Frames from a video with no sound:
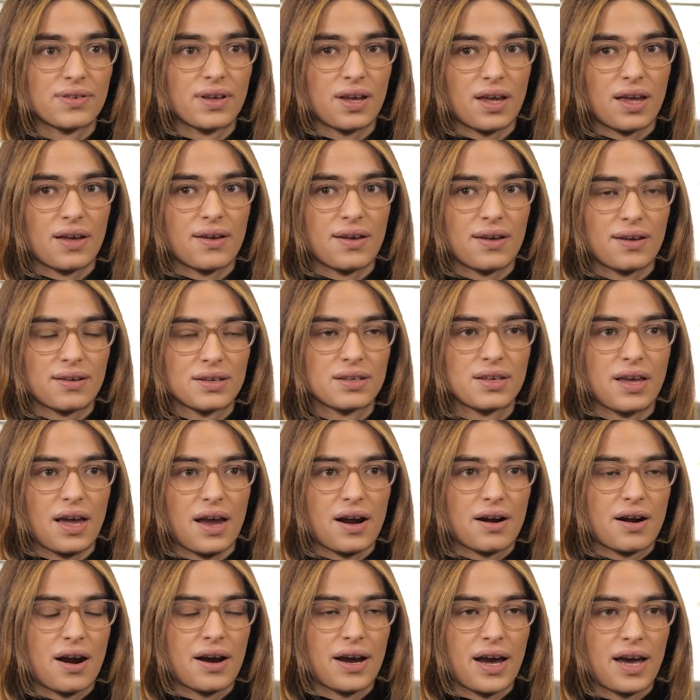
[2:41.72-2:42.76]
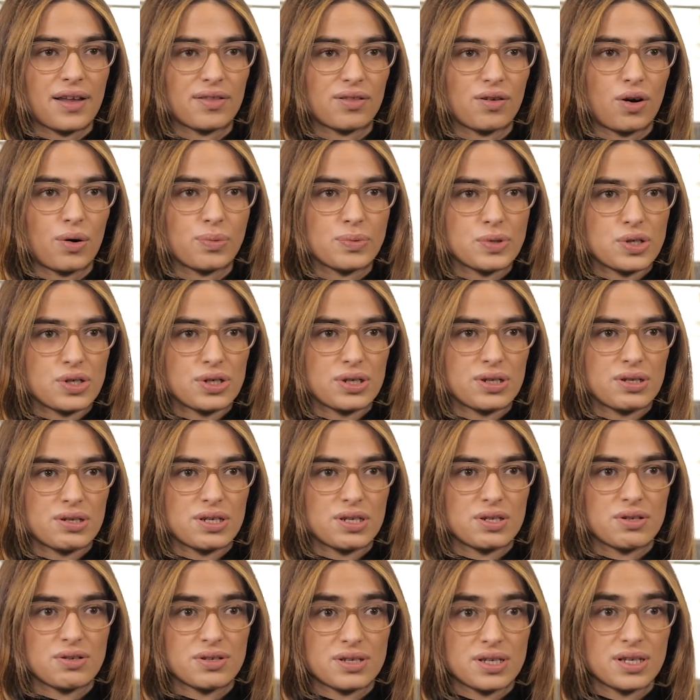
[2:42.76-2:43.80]
the year, I had the
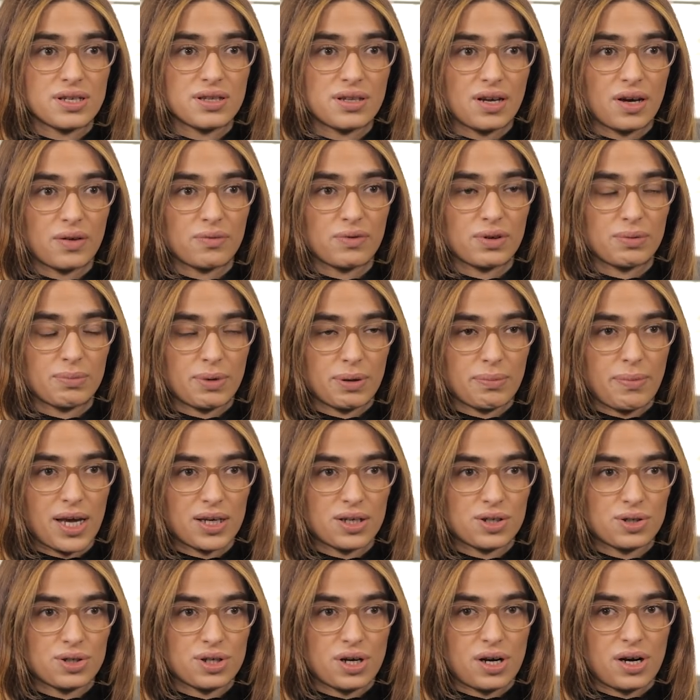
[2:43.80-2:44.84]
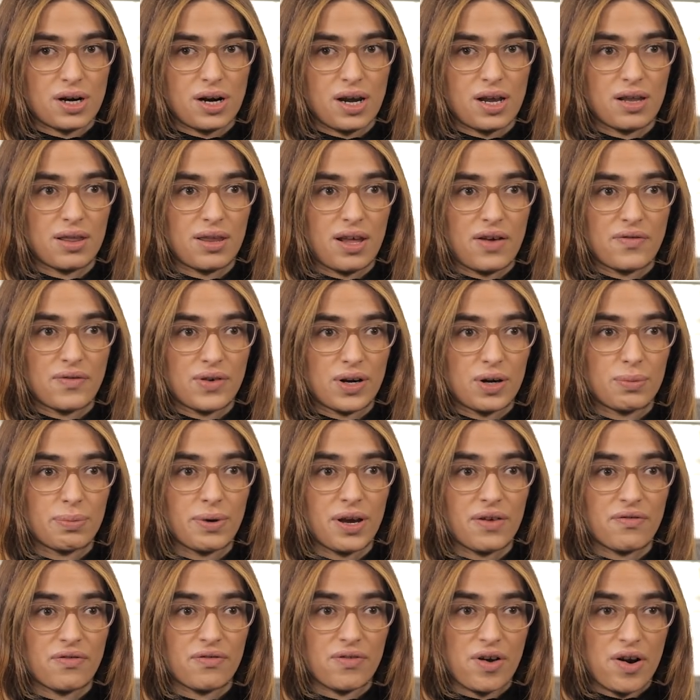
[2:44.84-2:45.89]
opportunity to sit down with my manager and develop
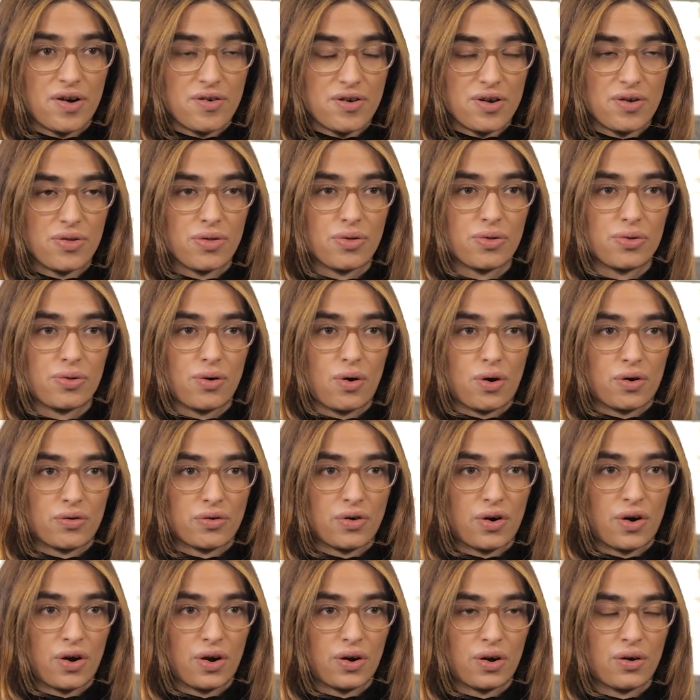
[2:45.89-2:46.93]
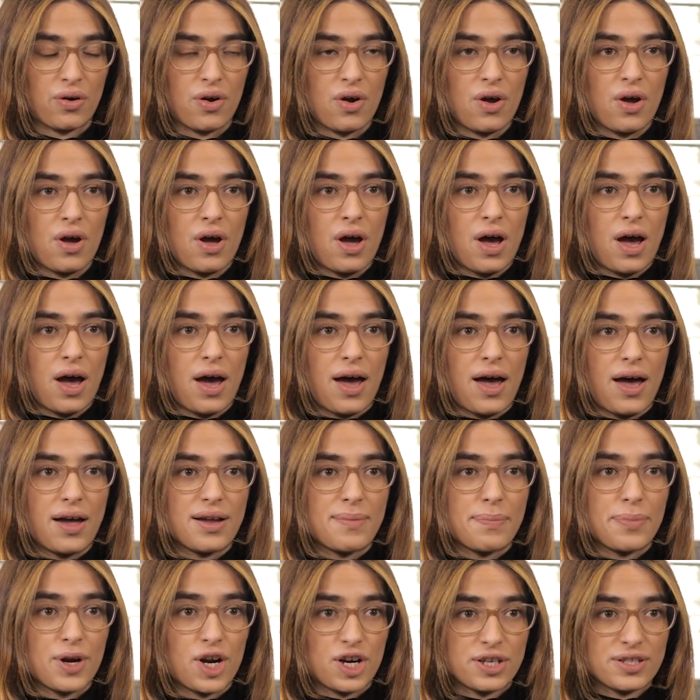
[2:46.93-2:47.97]
a very thorough
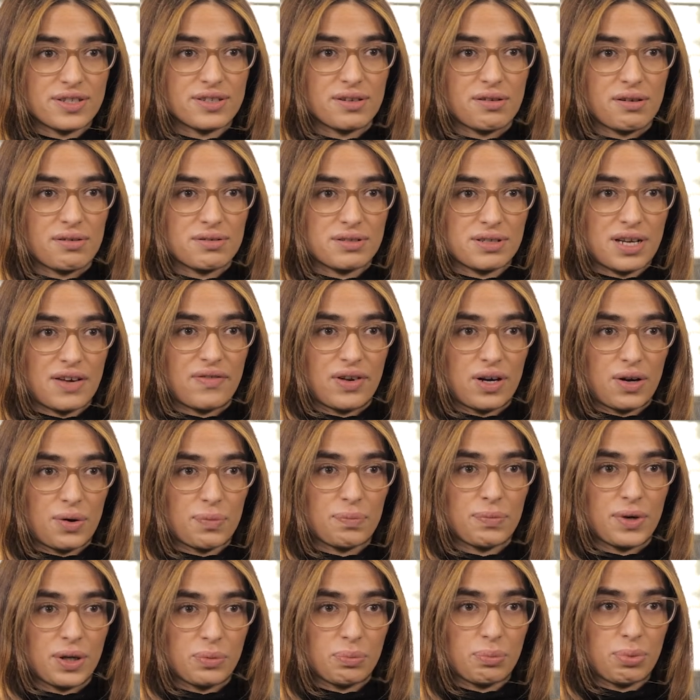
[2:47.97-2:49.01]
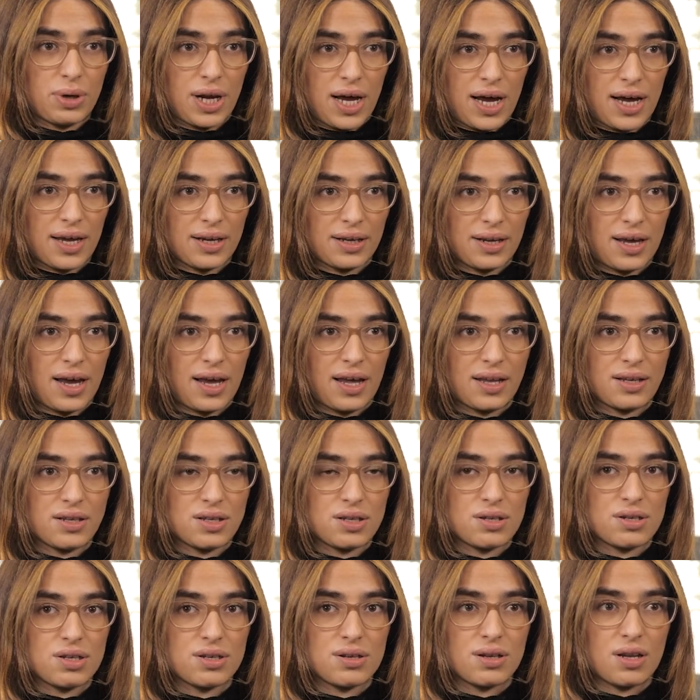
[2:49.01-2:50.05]
personal development plan
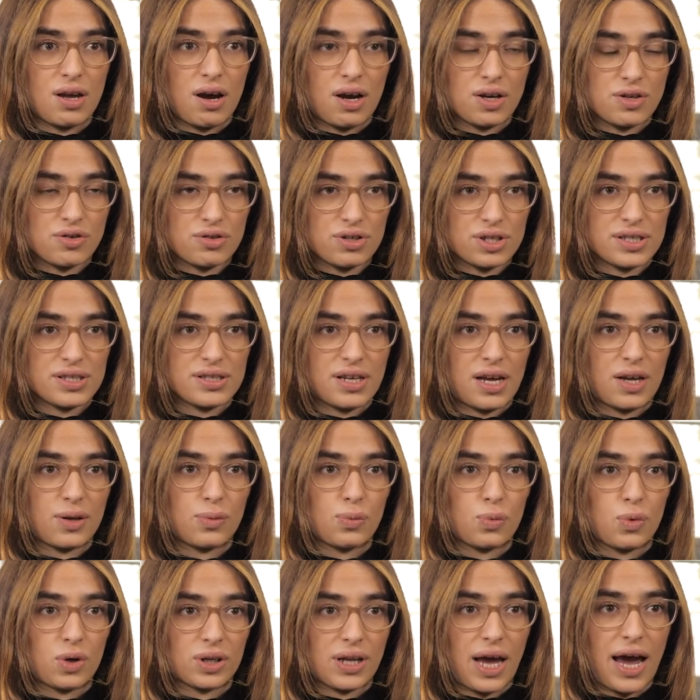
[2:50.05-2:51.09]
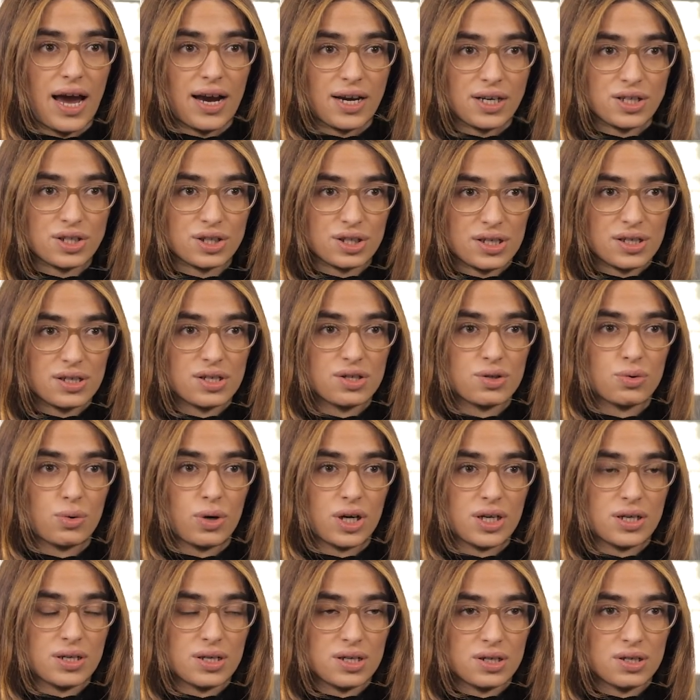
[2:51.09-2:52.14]
and understand what actions
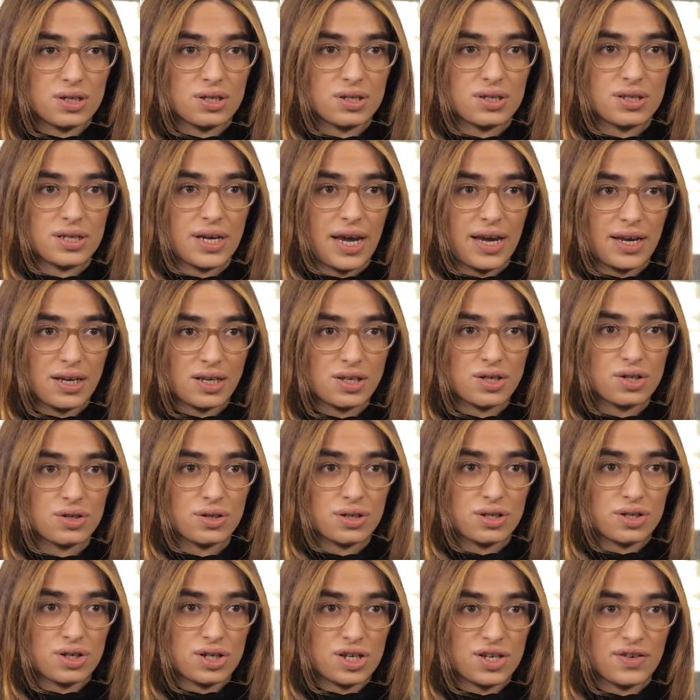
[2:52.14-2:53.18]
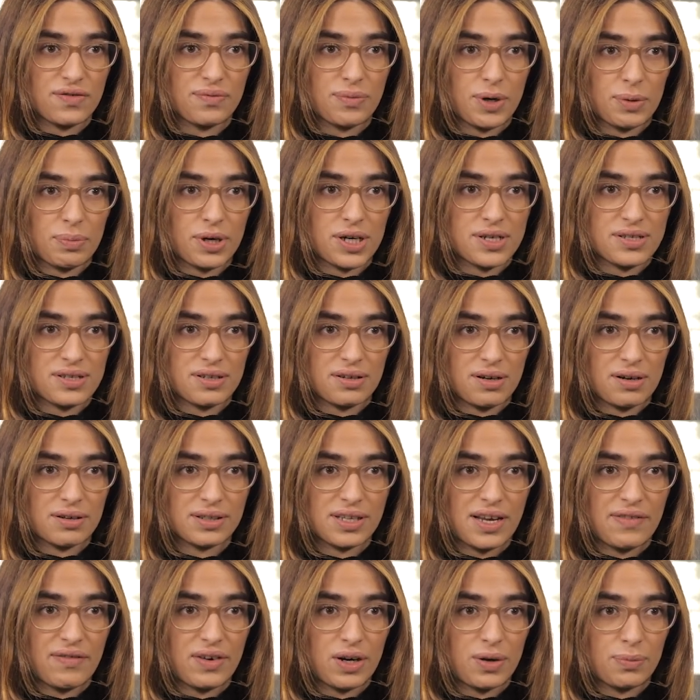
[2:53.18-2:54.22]
do I need to take to achieve my personal
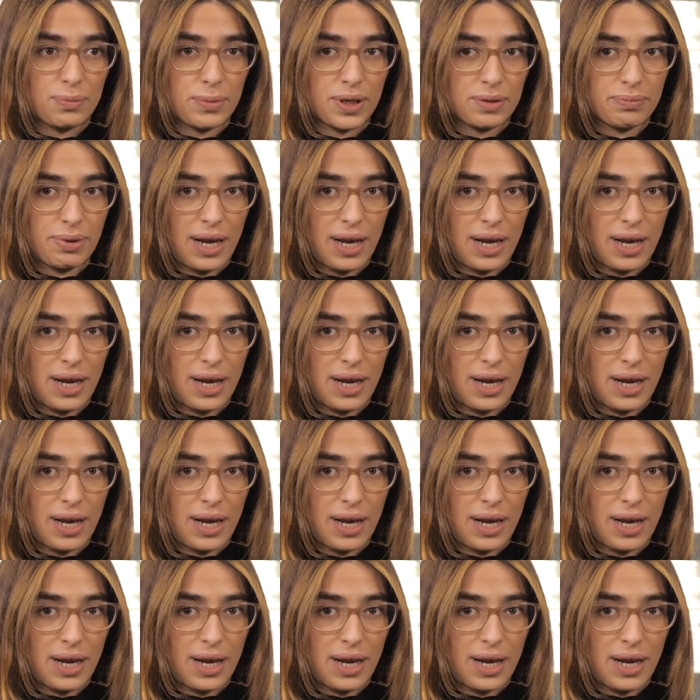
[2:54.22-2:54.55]
development